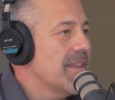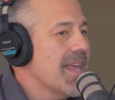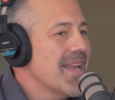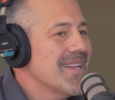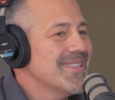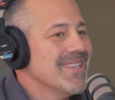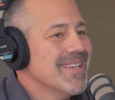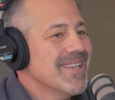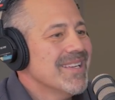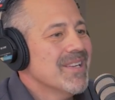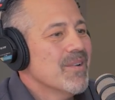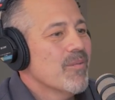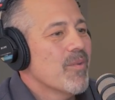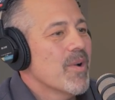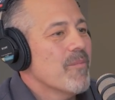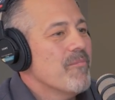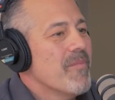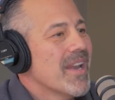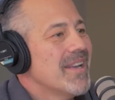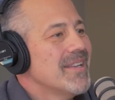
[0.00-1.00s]
And that's
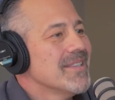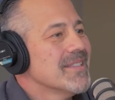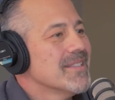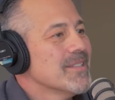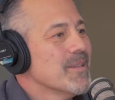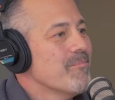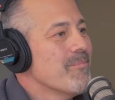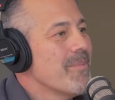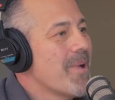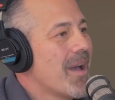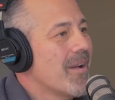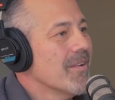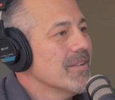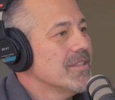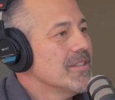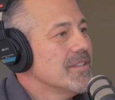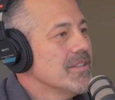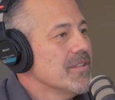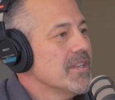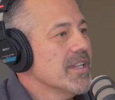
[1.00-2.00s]
what medicine's
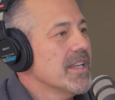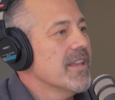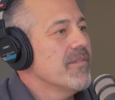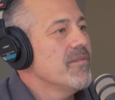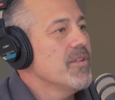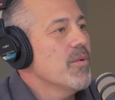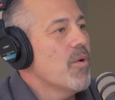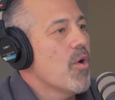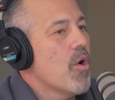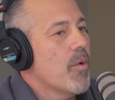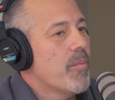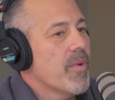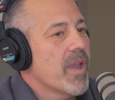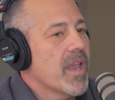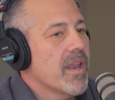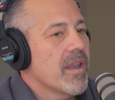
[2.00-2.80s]
about, too, to give you hope.